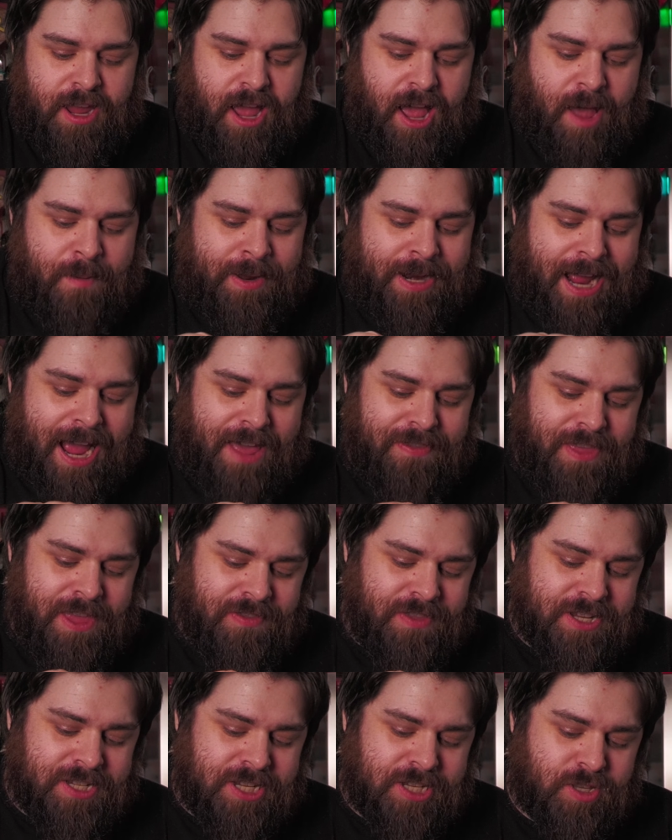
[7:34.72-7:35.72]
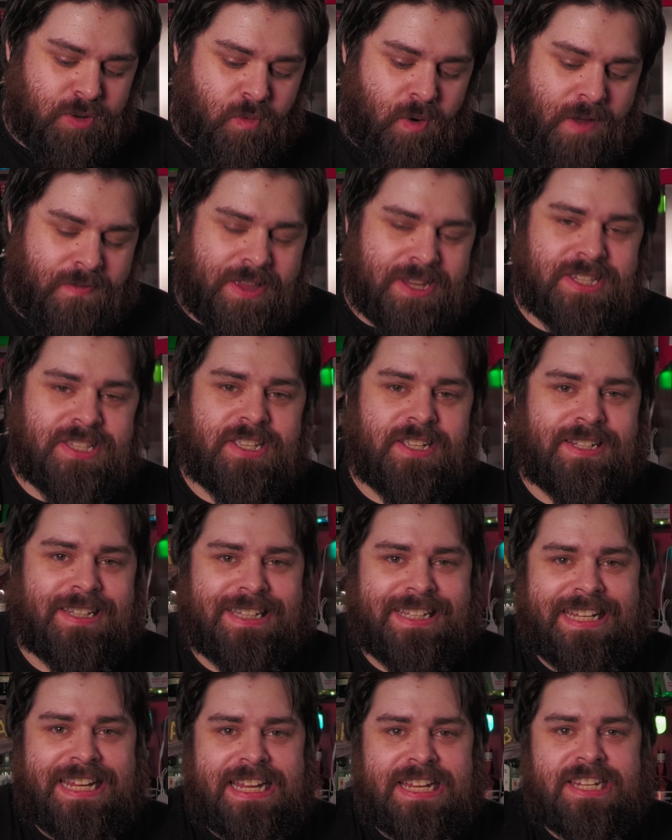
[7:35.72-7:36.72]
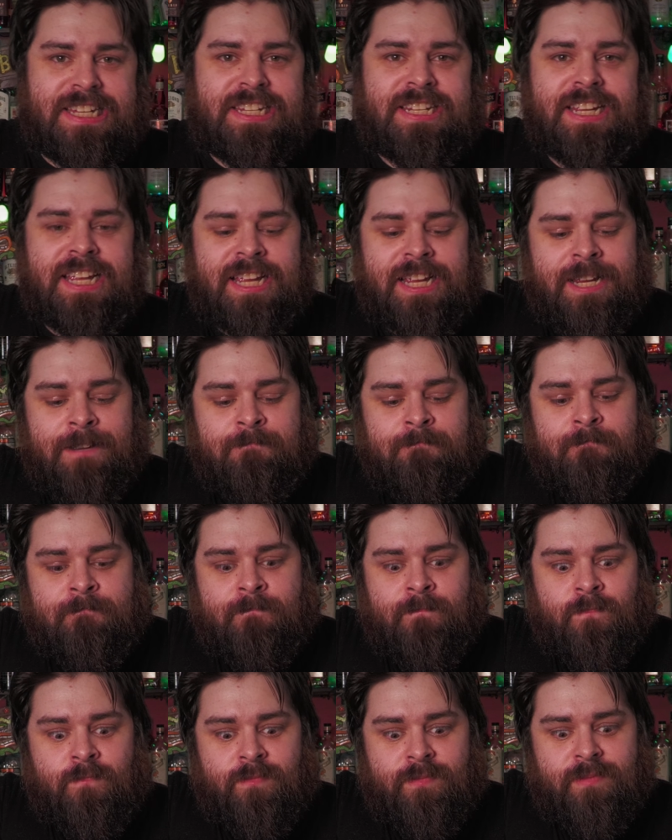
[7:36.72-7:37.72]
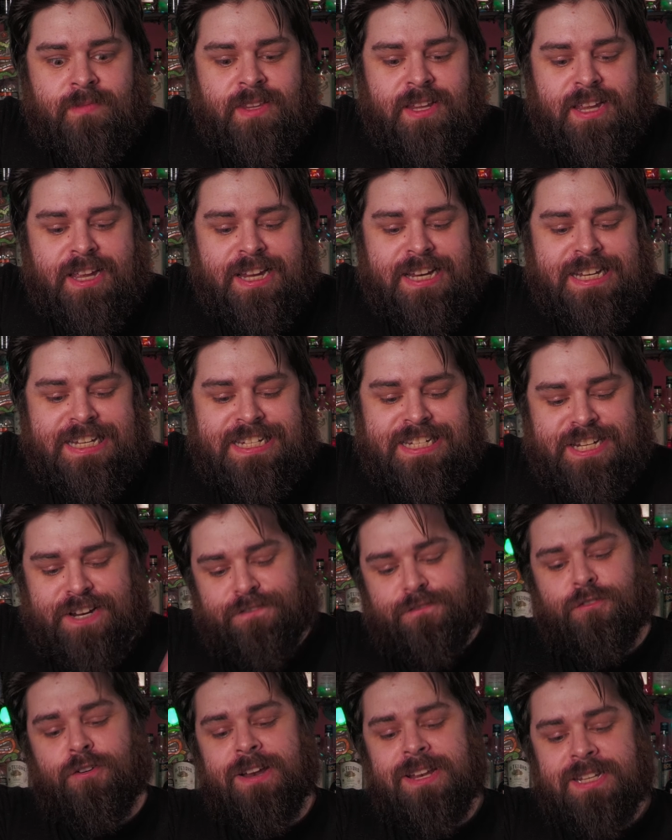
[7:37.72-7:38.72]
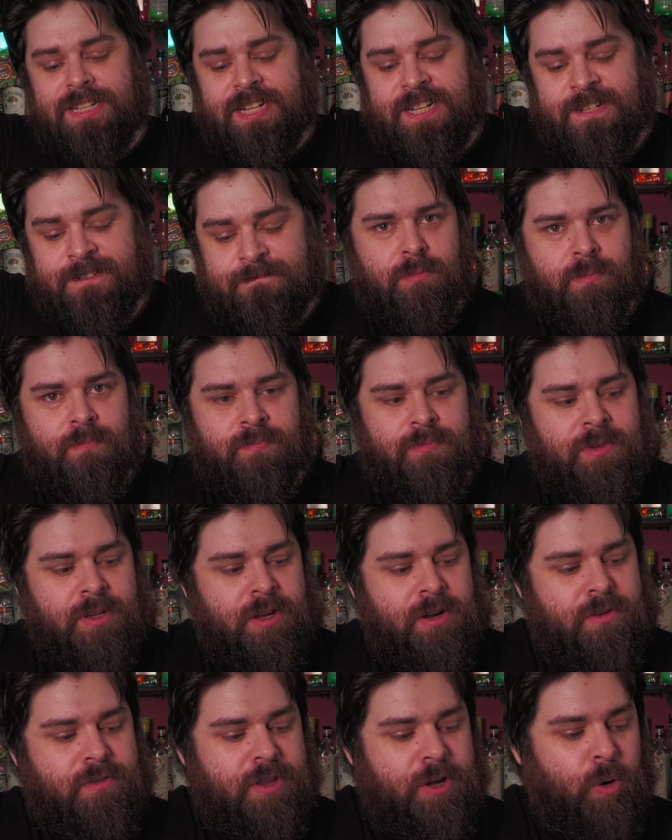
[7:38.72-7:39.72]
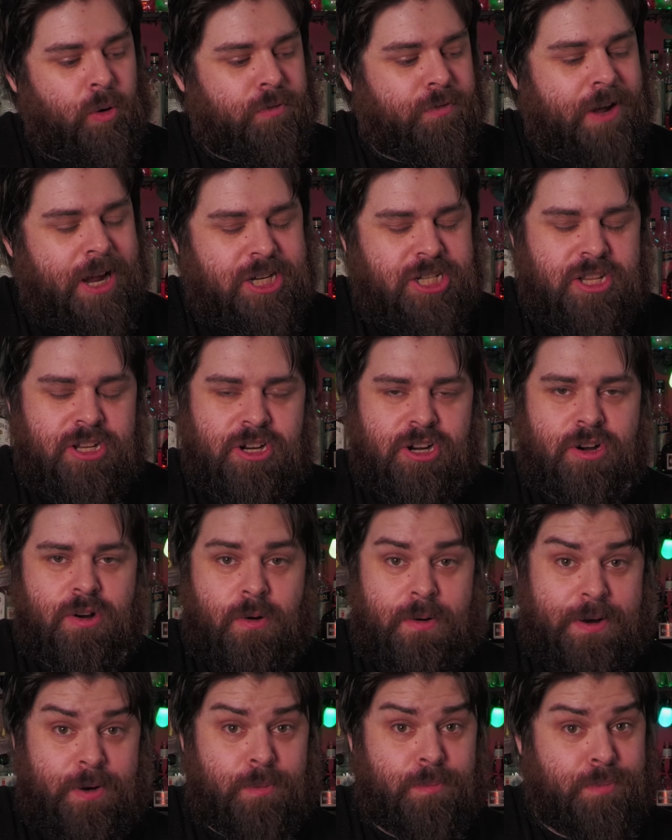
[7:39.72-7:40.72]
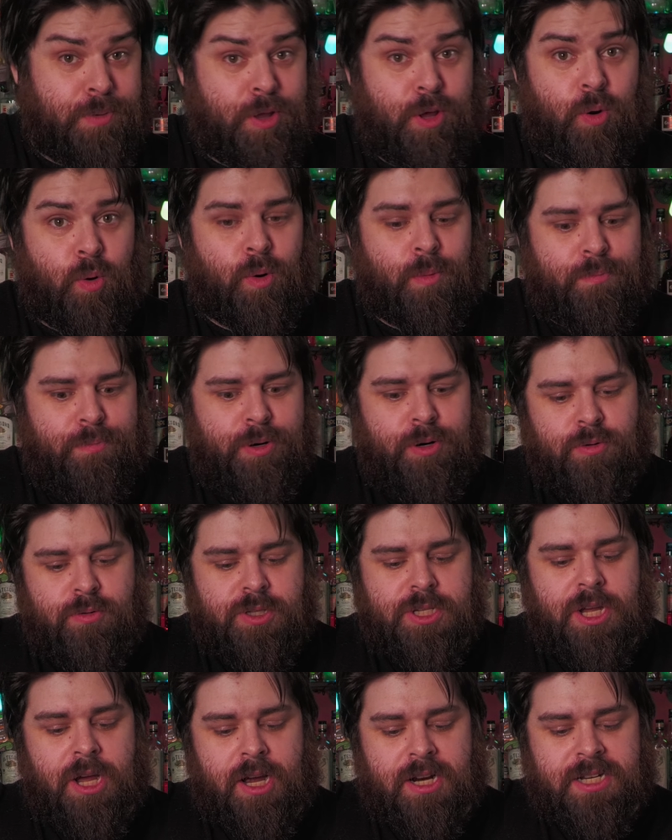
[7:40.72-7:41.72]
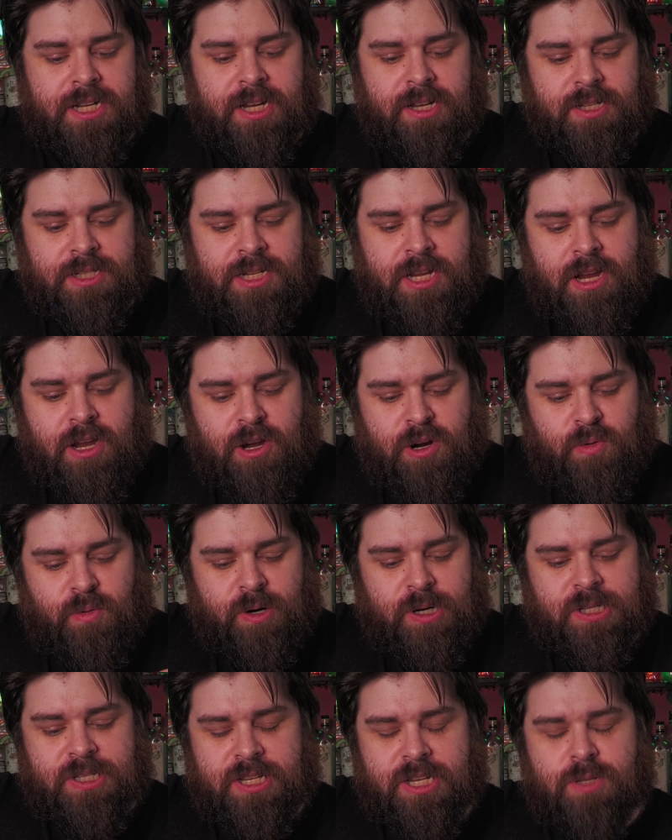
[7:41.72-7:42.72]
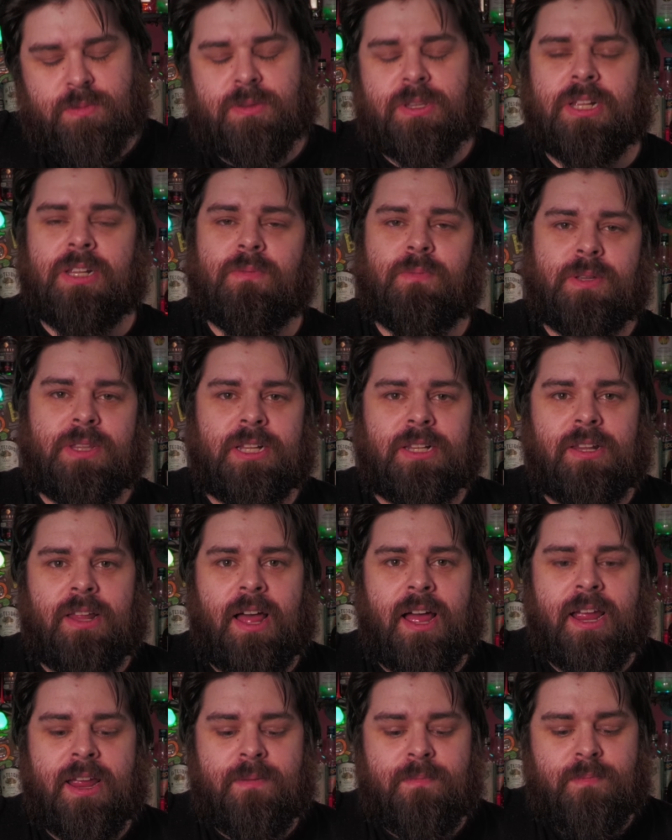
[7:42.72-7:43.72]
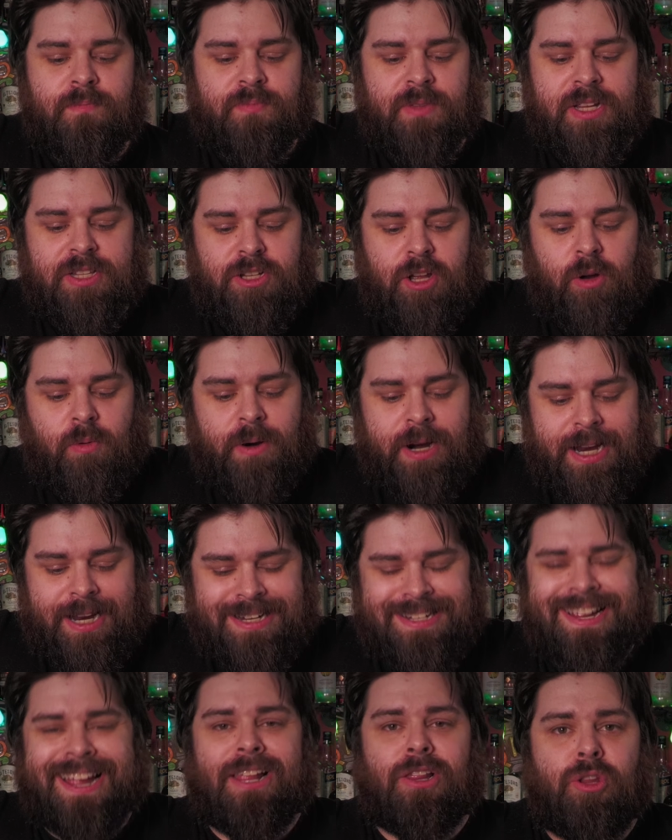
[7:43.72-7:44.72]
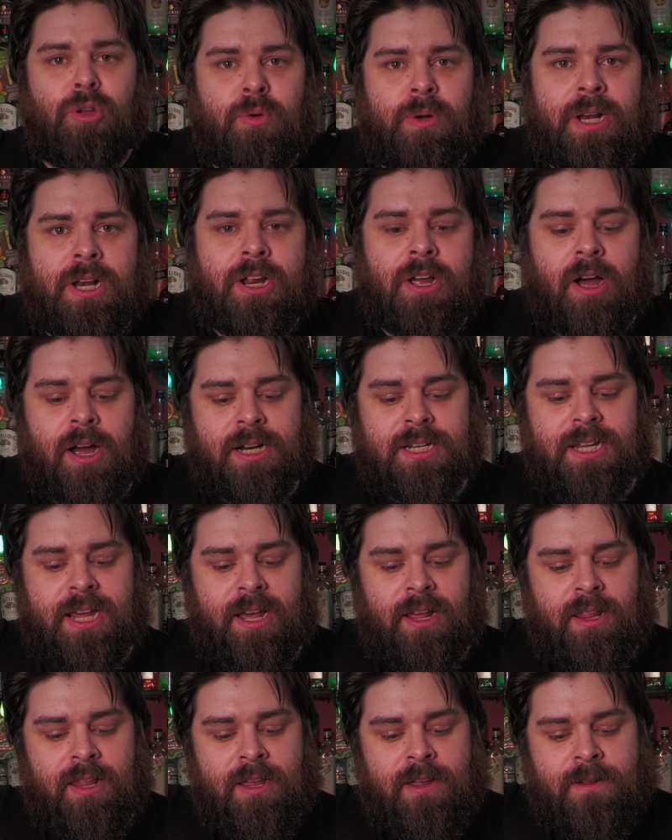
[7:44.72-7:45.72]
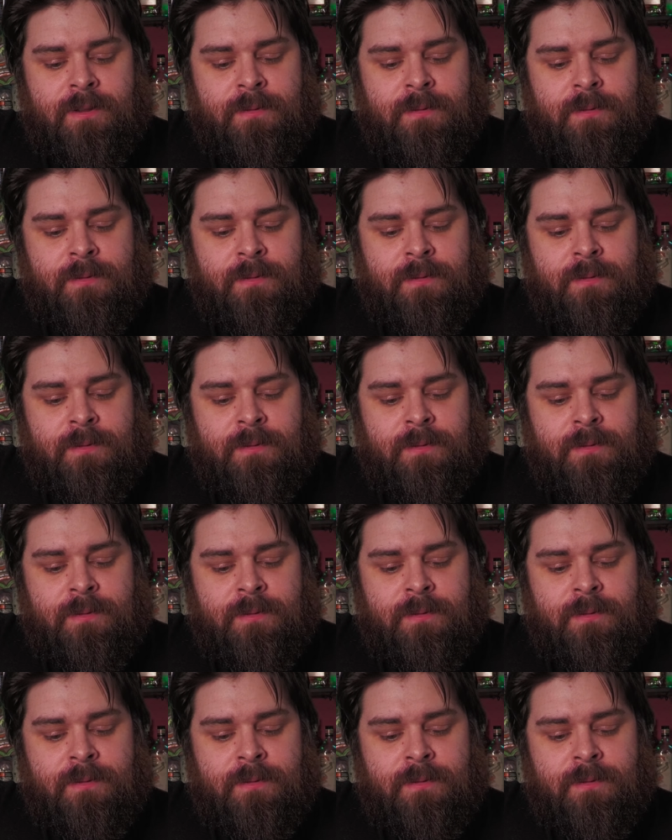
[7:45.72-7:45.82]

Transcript: I mean, I think this is the one that's the least different. The old-fashioned and Negroni are pure booze cocktails, whereas this with the lime, it's already a diluted cocktail.